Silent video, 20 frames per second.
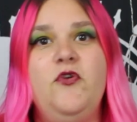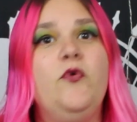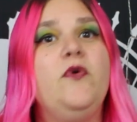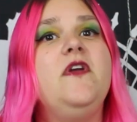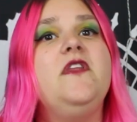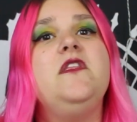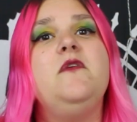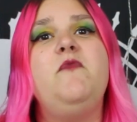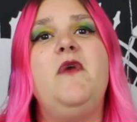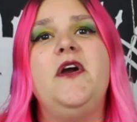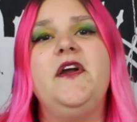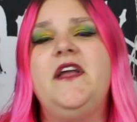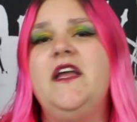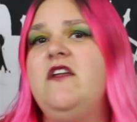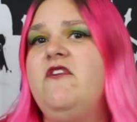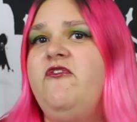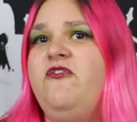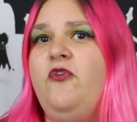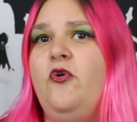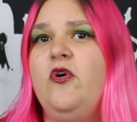you were in the
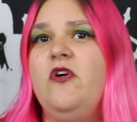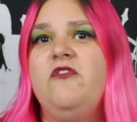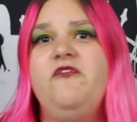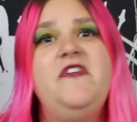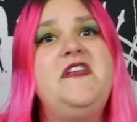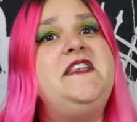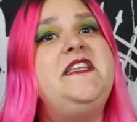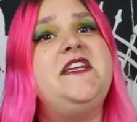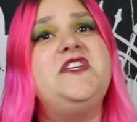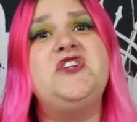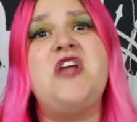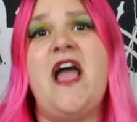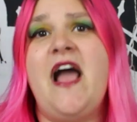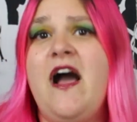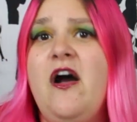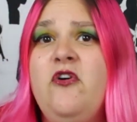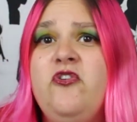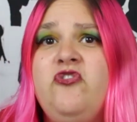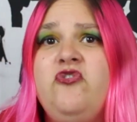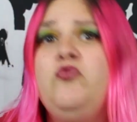market for vintage
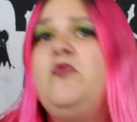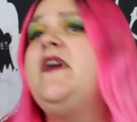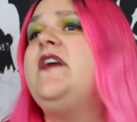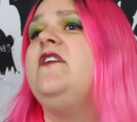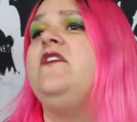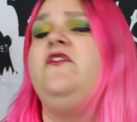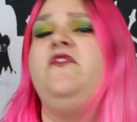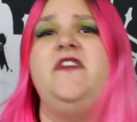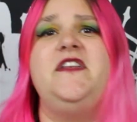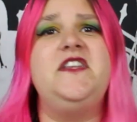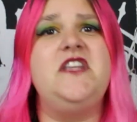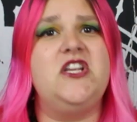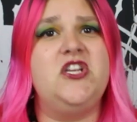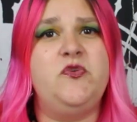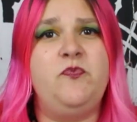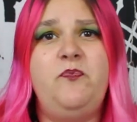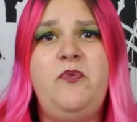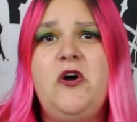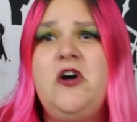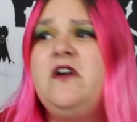housewares,
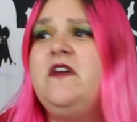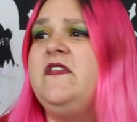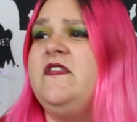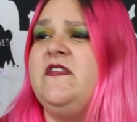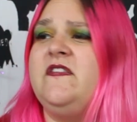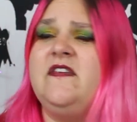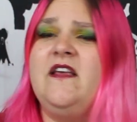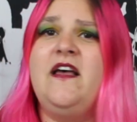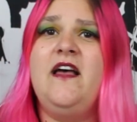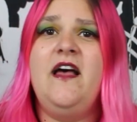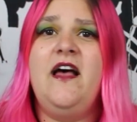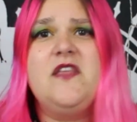vintage books,